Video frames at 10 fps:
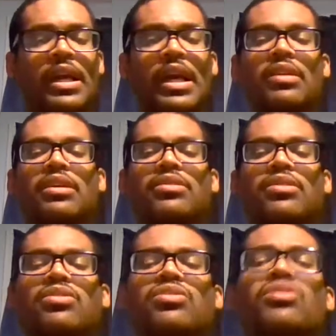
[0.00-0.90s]
It takes
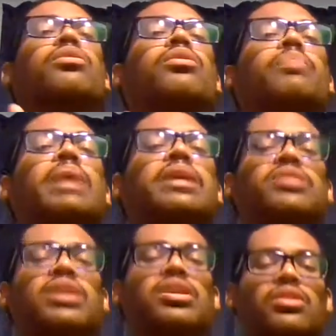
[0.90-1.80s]
zero
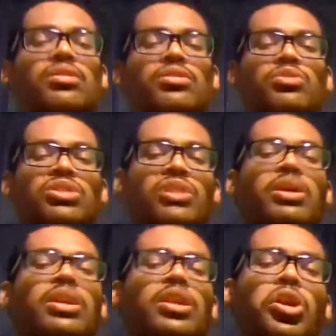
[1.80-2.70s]
imagination to
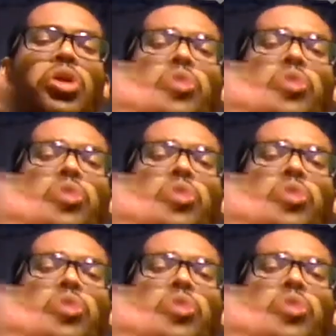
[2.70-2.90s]
generate low